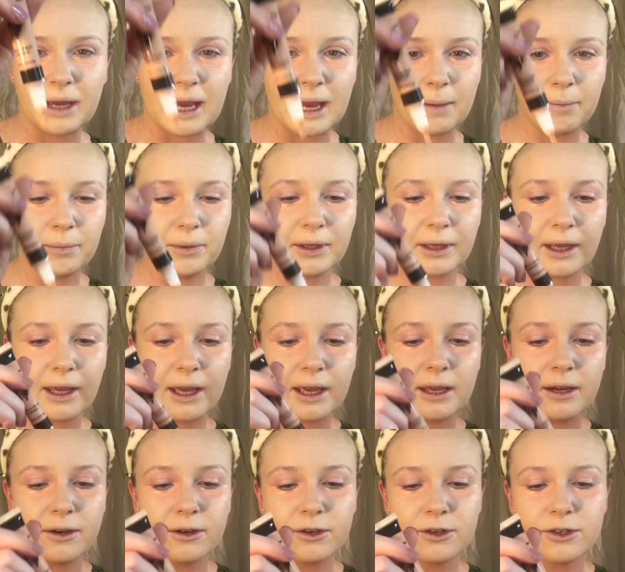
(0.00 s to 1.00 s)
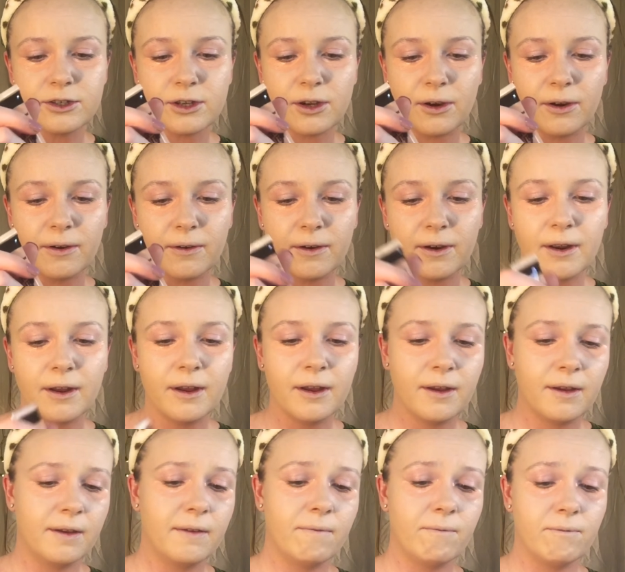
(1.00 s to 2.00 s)
Applicators are
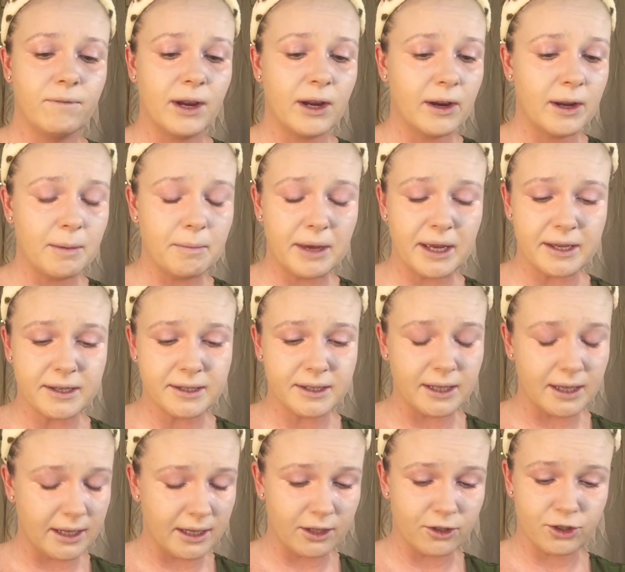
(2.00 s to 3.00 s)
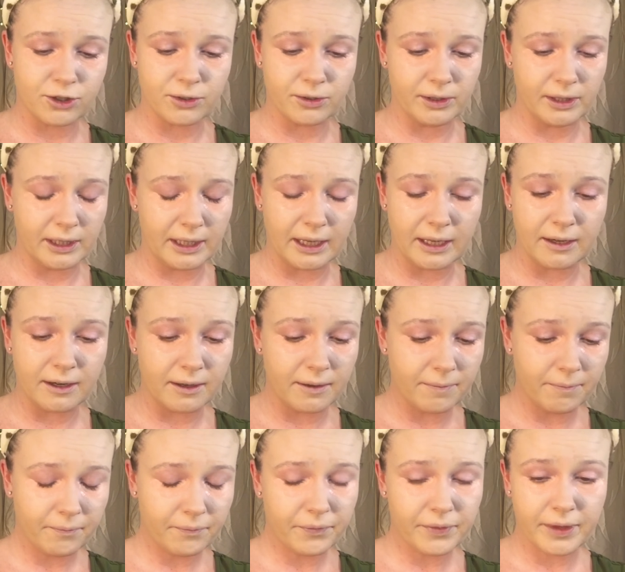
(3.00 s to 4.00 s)
very messy, get your lid
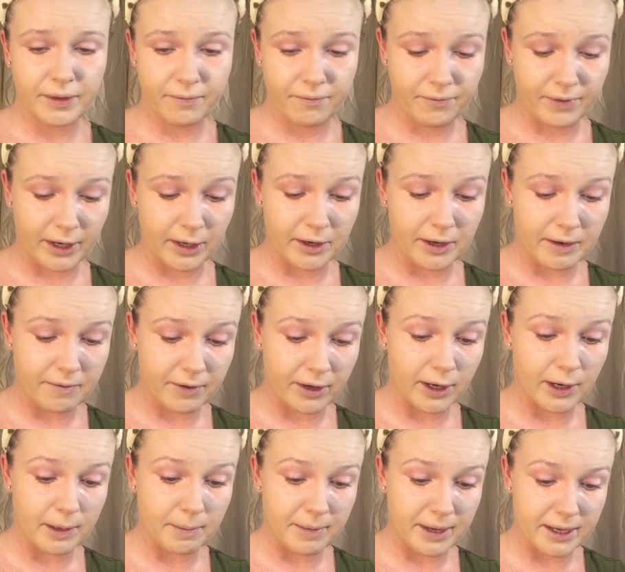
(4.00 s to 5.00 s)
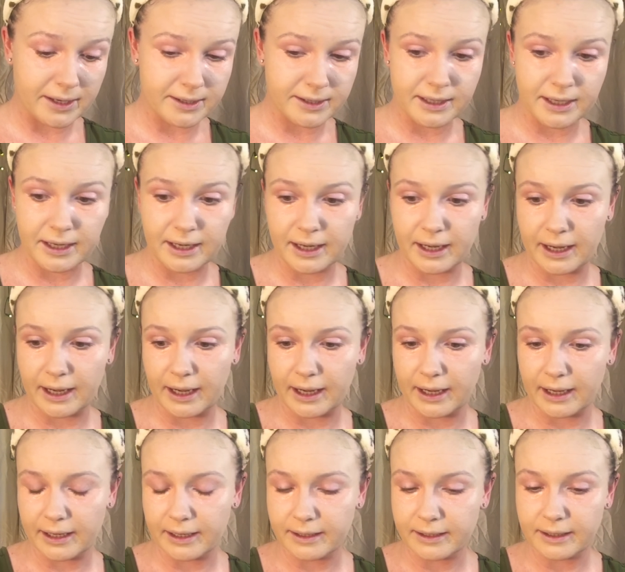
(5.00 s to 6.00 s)
very, very messy,
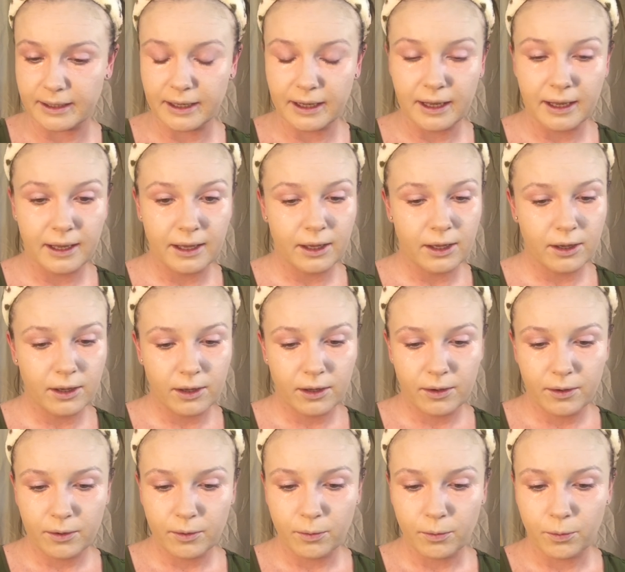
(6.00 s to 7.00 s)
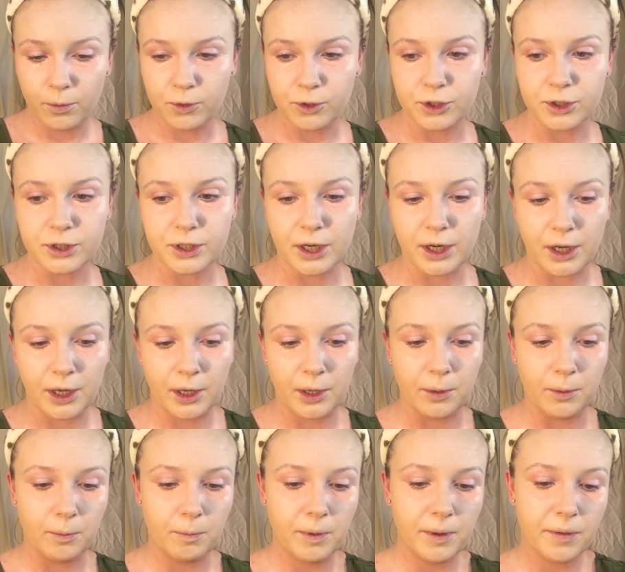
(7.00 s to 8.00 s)
and we're just going to
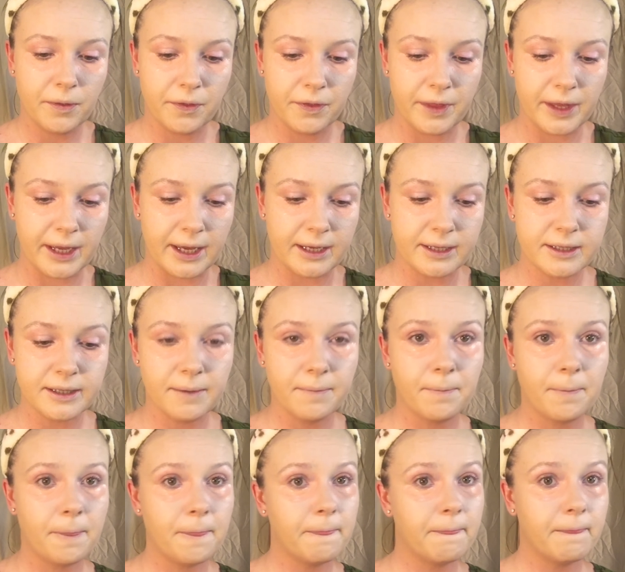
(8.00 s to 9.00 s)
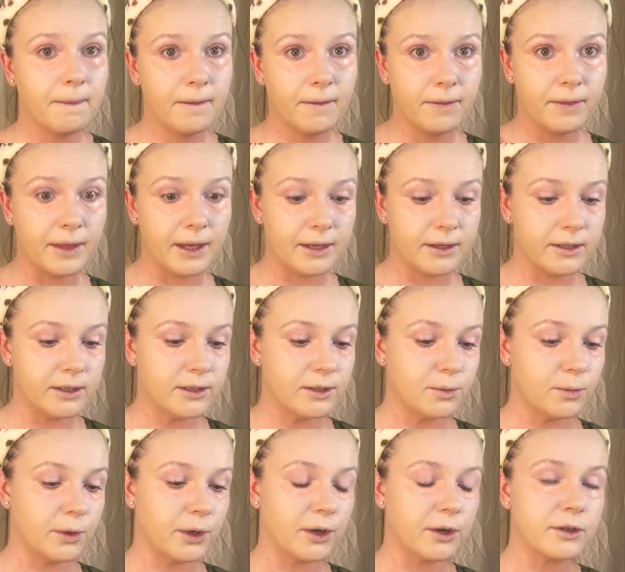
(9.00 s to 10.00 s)
hope that that does
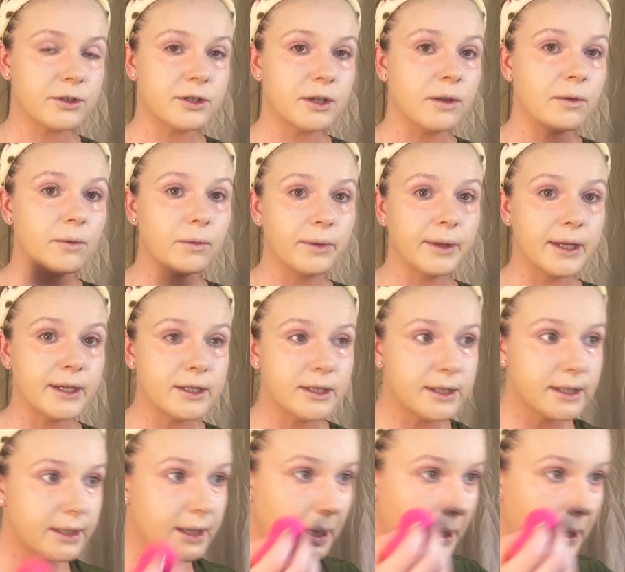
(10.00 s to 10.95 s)
work. So let's